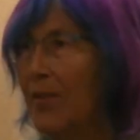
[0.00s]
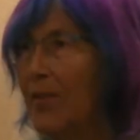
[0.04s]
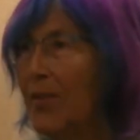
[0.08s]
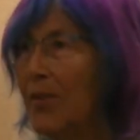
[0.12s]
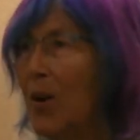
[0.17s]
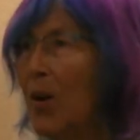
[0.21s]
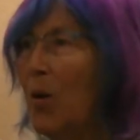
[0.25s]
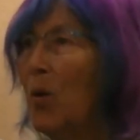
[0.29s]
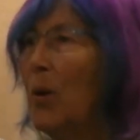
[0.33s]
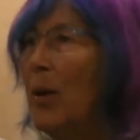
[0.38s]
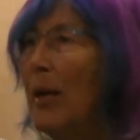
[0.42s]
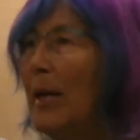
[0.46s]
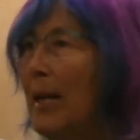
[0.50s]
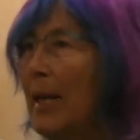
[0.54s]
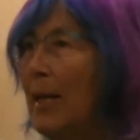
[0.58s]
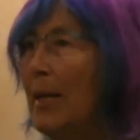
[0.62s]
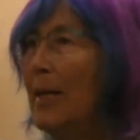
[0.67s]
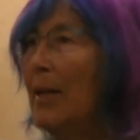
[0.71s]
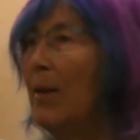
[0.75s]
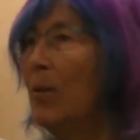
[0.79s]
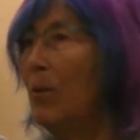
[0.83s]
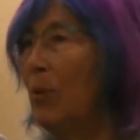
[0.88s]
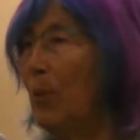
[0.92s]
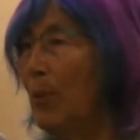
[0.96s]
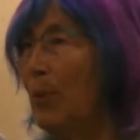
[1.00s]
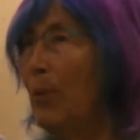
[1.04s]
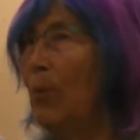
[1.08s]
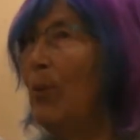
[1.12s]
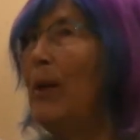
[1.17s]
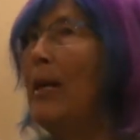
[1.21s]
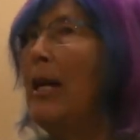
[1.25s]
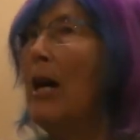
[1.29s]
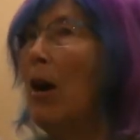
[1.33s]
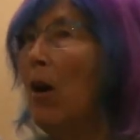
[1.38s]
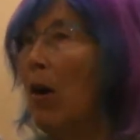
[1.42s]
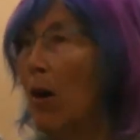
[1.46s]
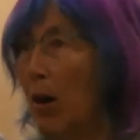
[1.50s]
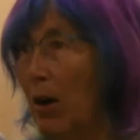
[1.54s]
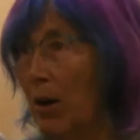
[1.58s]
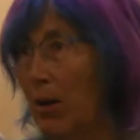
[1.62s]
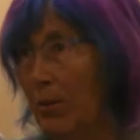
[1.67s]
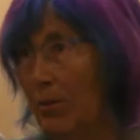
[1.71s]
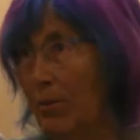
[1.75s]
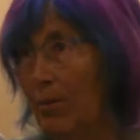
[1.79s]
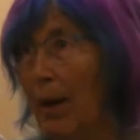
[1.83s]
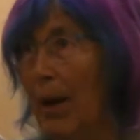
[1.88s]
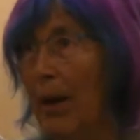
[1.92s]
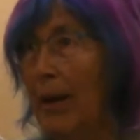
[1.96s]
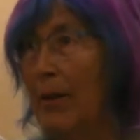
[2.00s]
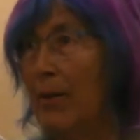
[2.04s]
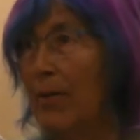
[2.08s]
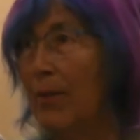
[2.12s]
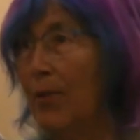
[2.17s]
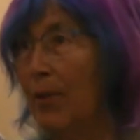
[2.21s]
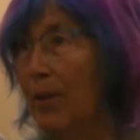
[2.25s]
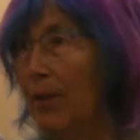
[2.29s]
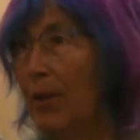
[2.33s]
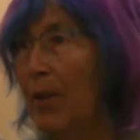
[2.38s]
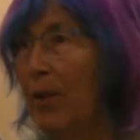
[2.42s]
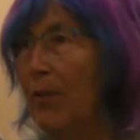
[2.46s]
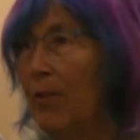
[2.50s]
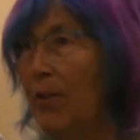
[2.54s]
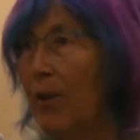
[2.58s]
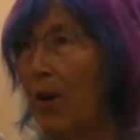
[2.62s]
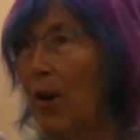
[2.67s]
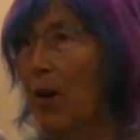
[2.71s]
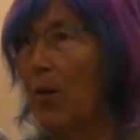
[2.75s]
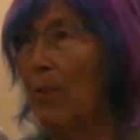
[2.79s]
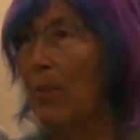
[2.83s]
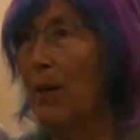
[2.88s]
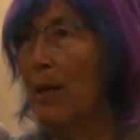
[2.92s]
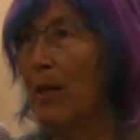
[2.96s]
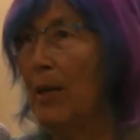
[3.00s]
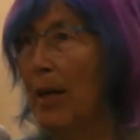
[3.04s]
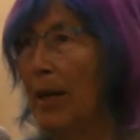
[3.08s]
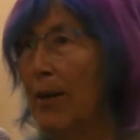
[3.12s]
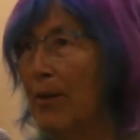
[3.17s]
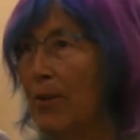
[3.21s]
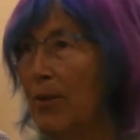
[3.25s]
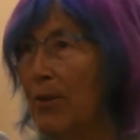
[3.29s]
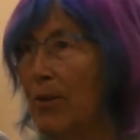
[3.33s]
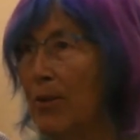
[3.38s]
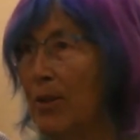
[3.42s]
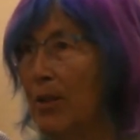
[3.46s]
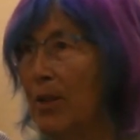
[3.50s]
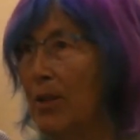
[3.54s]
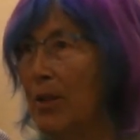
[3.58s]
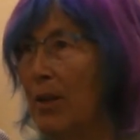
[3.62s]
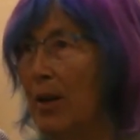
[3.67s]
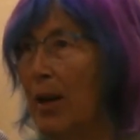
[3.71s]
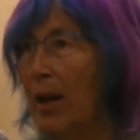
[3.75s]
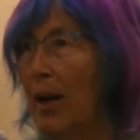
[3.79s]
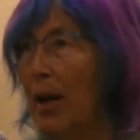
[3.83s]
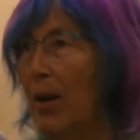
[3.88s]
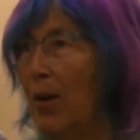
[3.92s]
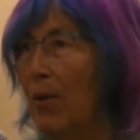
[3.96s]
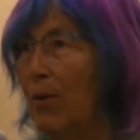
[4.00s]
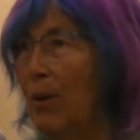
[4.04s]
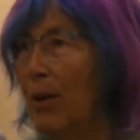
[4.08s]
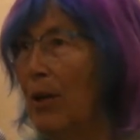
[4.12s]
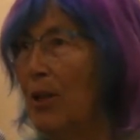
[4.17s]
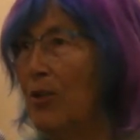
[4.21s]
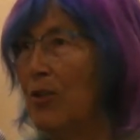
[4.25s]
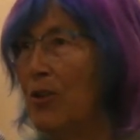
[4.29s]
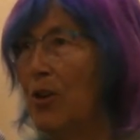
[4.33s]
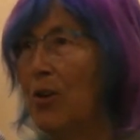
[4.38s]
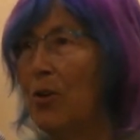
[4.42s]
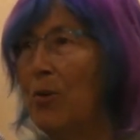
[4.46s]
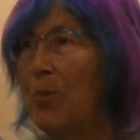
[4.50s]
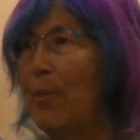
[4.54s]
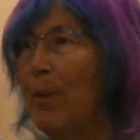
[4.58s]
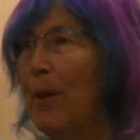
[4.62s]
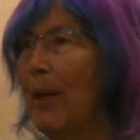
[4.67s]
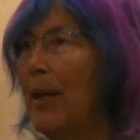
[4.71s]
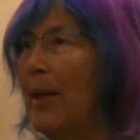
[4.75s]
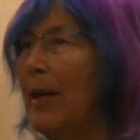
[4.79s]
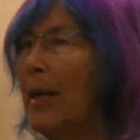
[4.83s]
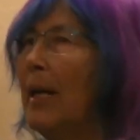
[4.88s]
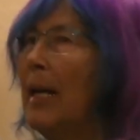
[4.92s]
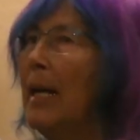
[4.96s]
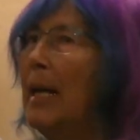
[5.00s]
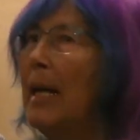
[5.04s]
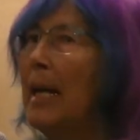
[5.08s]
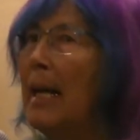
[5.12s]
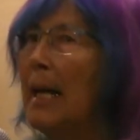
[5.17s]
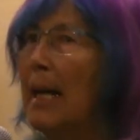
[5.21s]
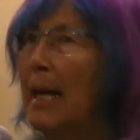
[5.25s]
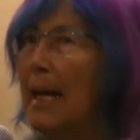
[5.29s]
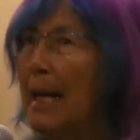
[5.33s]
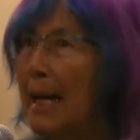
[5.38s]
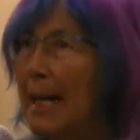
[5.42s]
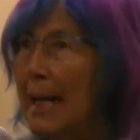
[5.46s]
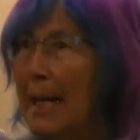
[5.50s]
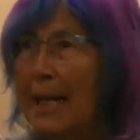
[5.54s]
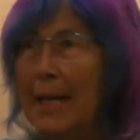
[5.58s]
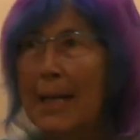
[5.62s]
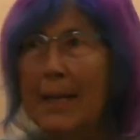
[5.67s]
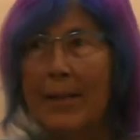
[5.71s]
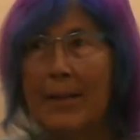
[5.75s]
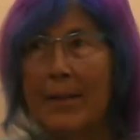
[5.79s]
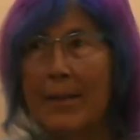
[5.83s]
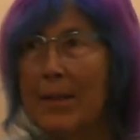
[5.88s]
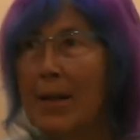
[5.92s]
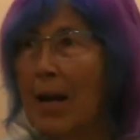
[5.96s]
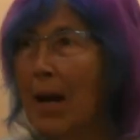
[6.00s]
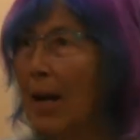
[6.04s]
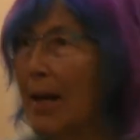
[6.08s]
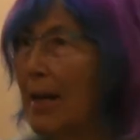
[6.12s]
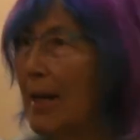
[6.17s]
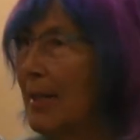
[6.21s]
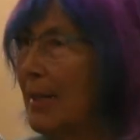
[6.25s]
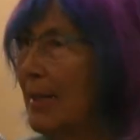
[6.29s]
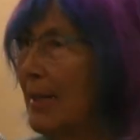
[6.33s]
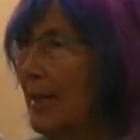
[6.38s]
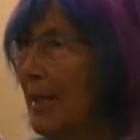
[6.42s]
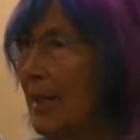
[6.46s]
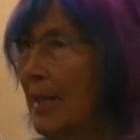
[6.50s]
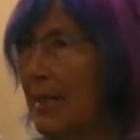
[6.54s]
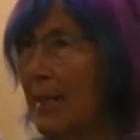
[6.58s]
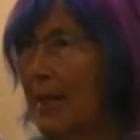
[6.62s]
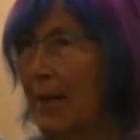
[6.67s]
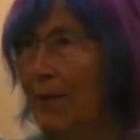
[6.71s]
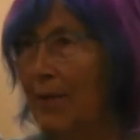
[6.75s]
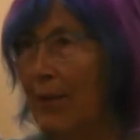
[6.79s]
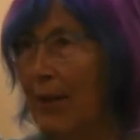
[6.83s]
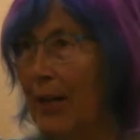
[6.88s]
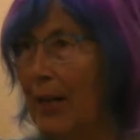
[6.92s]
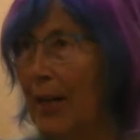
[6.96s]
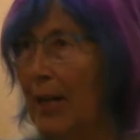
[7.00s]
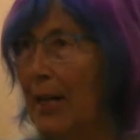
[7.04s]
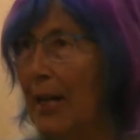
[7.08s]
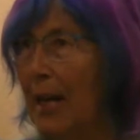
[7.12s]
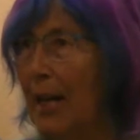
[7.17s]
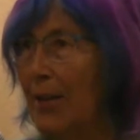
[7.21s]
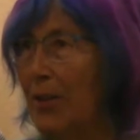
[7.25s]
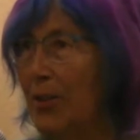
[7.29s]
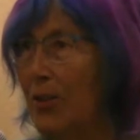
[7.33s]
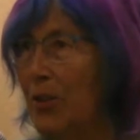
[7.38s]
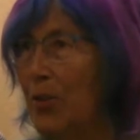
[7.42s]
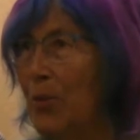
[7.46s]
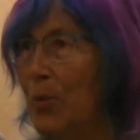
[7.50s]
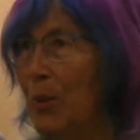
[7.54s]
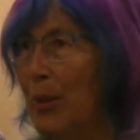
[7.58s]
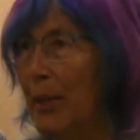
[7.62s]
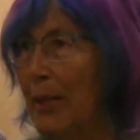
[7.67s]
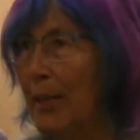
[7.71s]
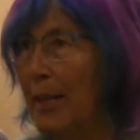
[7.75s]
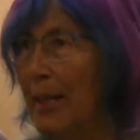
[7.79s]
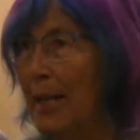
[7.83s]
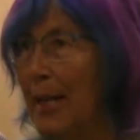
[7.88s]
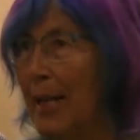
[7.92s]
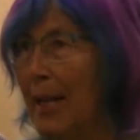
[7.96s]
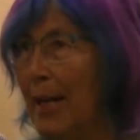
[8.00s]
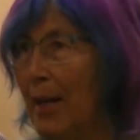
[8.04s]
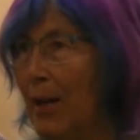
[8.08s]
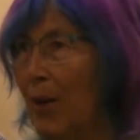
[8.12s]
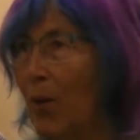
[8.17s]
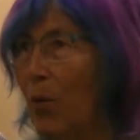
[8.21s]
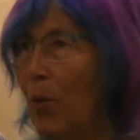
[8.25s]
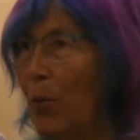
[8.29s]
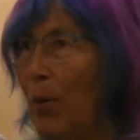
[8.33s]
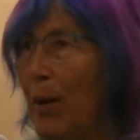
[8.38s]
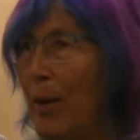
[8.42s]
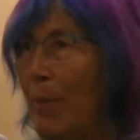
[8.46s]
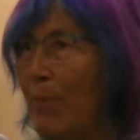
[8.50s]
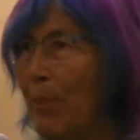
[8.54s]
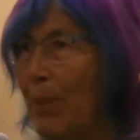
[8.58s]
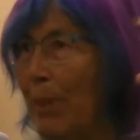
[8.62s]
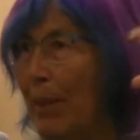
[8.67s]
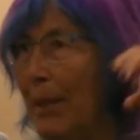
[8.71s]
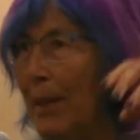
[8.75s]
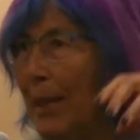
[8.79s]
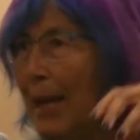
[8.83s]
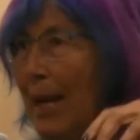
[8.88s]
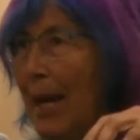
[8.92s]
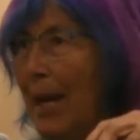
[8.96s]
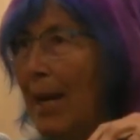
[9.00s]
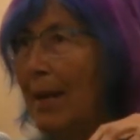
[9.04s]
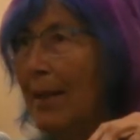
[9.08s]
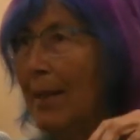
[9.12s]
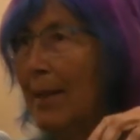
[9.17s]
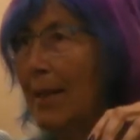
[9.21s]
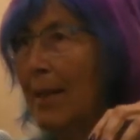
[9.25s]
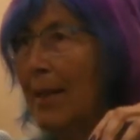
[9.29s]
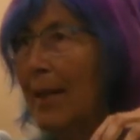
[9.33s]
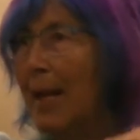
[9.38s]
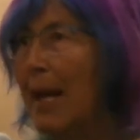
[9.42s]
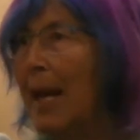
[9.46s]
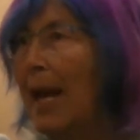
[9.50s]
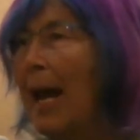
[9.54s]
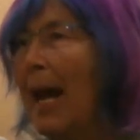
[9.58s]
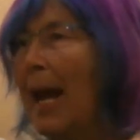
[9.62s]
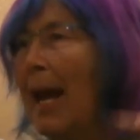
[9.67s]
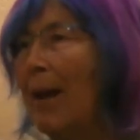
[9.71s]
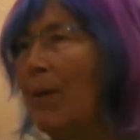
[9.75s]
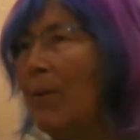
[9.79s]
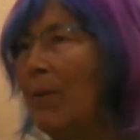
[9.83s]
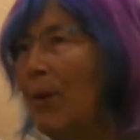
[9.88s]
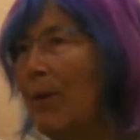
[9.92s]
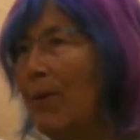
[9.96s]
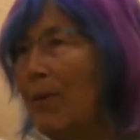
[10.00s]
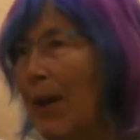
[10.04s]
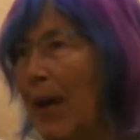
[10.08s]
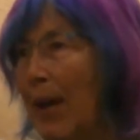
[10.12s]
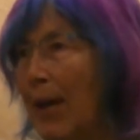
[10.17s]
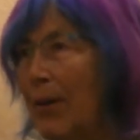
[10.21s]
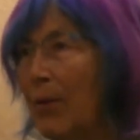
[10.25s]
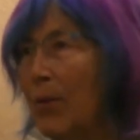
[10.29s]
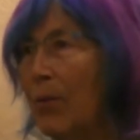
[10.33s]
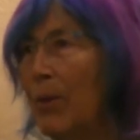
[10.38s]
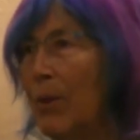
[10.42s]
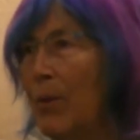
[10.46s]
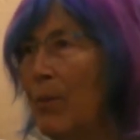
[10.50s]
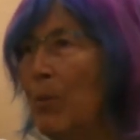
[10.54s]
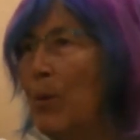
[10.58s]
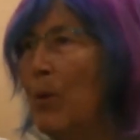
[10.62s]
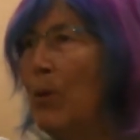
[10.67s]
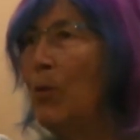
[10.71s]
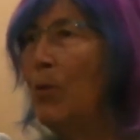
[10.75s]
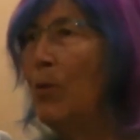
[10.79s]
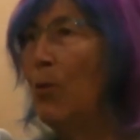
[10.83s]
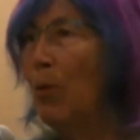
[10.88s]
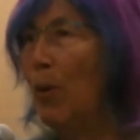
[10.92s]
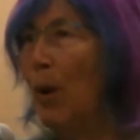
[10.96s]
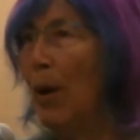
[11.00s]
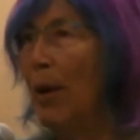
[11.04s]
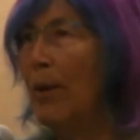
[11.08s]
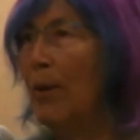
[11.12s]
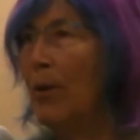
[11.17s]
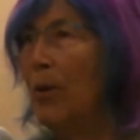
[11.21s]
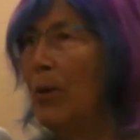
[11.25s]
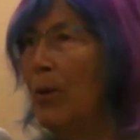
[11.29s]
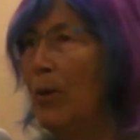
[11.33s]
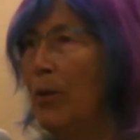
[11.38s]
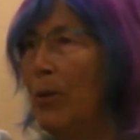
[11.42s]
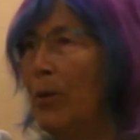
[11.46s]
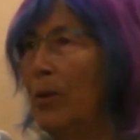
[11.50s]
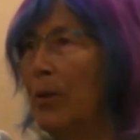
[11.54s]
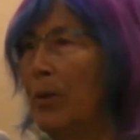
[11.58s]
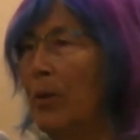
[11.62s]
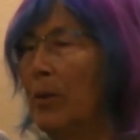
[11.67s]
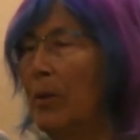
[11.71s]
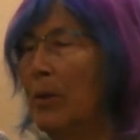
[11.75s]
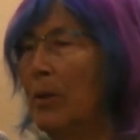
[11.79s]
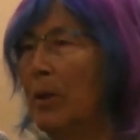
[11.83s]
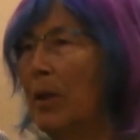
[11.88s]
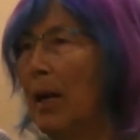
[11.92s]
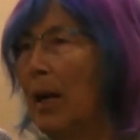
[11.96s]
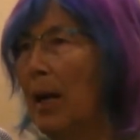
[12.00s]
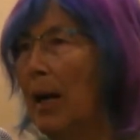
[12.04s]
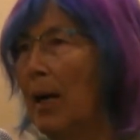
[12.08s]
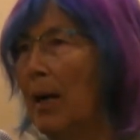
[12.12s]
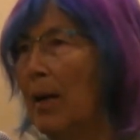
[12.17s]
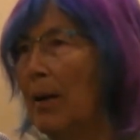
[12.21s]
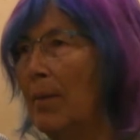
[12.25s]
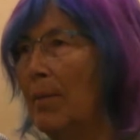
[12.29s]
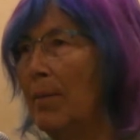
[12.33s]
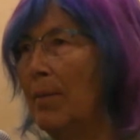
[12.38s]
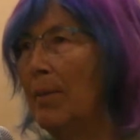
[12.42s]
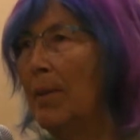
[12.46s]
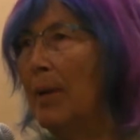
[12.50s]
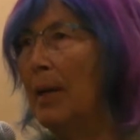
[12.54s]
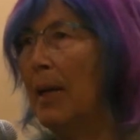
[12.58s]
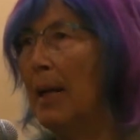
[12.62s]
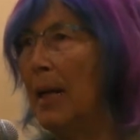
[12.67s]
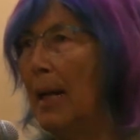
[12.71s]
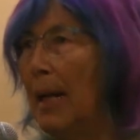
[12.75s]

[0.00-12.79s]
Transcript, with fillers: So in, we are mindful of carbon-nitrogen uh, ratio, but it is not as significant as you would think. We plant, and we've had to remove one hugel um,